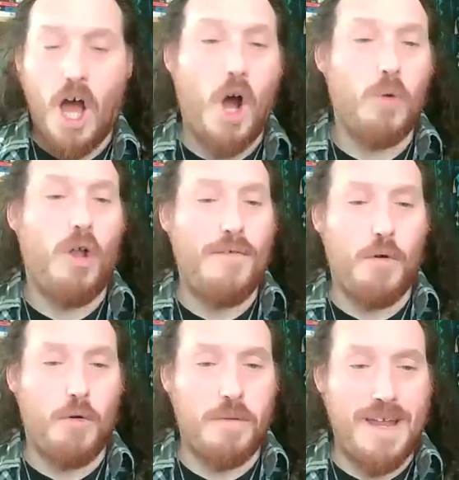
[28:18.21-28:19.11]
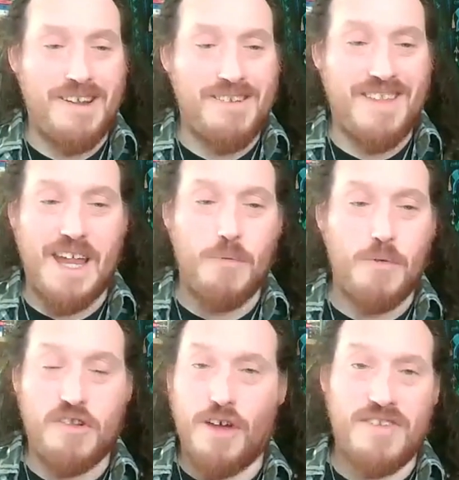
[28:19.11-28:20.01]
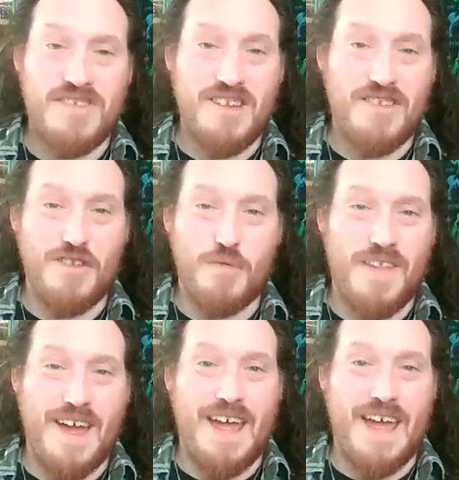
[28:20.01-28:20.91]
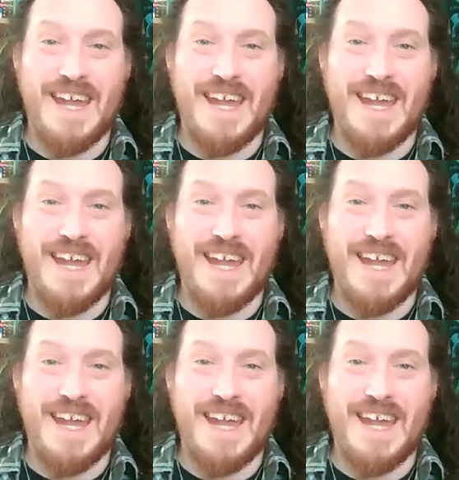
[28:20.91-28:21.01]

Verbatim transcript: A whole life order means that he would serve his sentence without